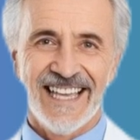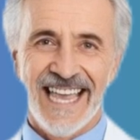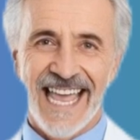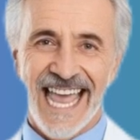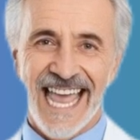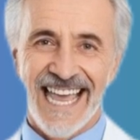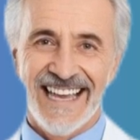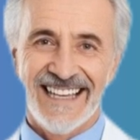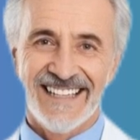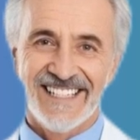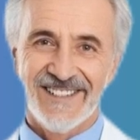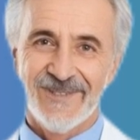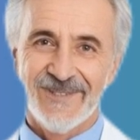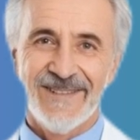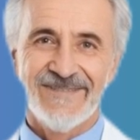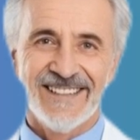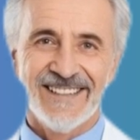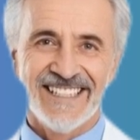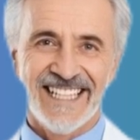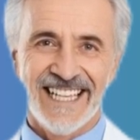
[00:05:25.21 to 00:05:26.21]
adding
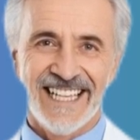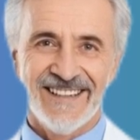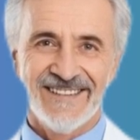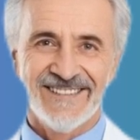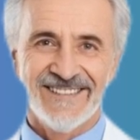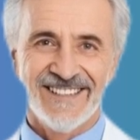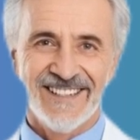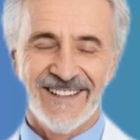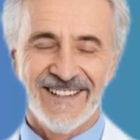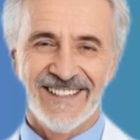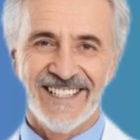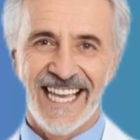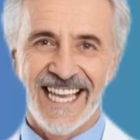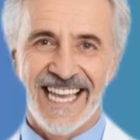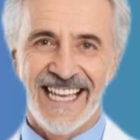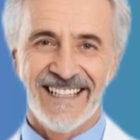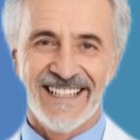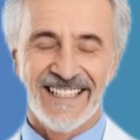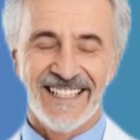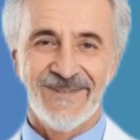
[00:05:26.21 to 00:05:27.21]
sweet potatoes to your
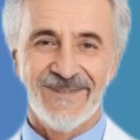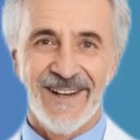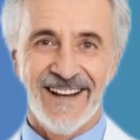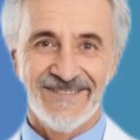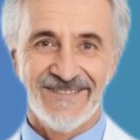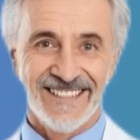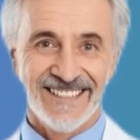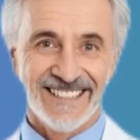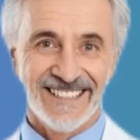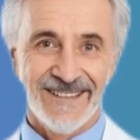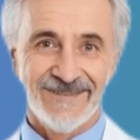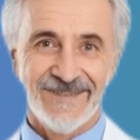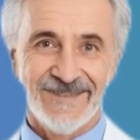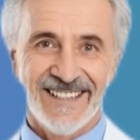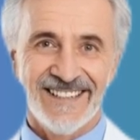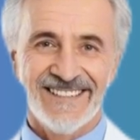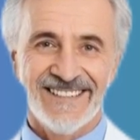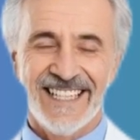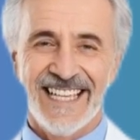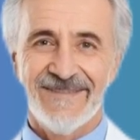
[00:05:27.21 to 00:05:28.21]
diet is one of the
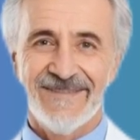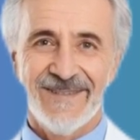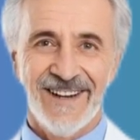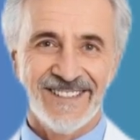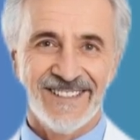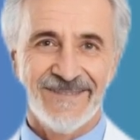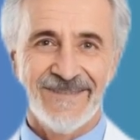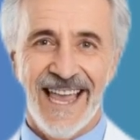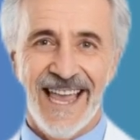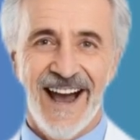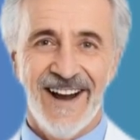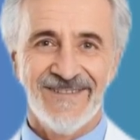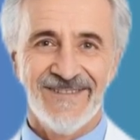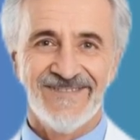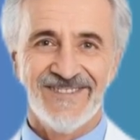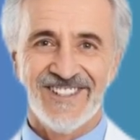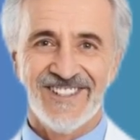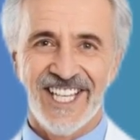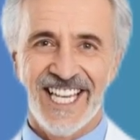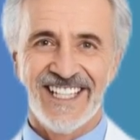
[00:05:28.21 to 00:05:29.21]
simplest and most
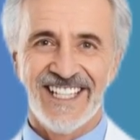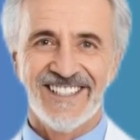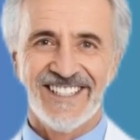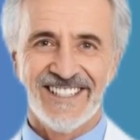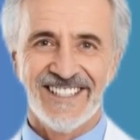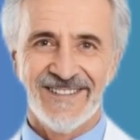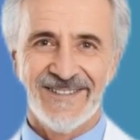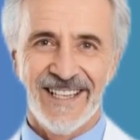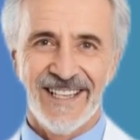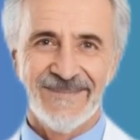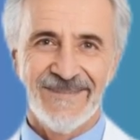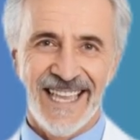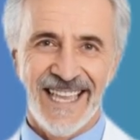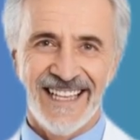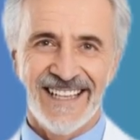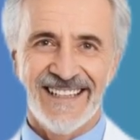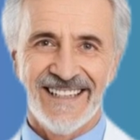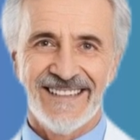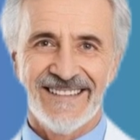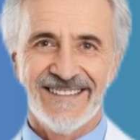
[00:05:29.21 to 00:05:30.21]
powerful changes you can make.